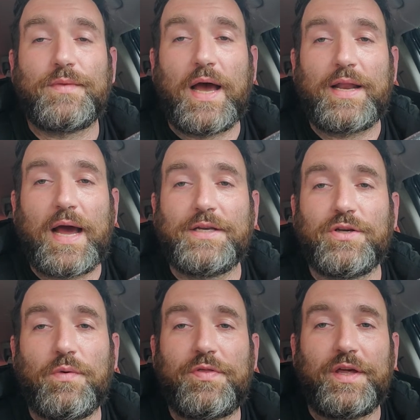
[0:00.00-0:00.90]
I
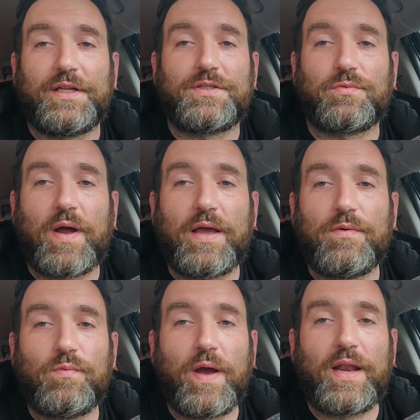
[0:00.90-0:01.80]
don't think it's the right
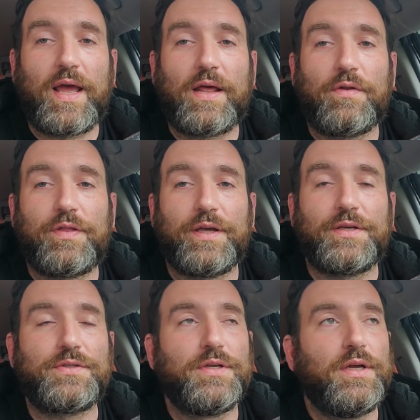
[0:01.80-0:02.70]
way to handle
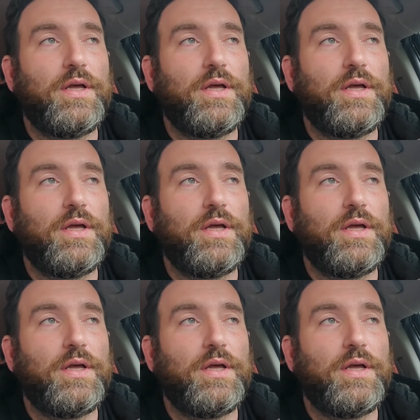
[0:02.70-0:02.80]
things.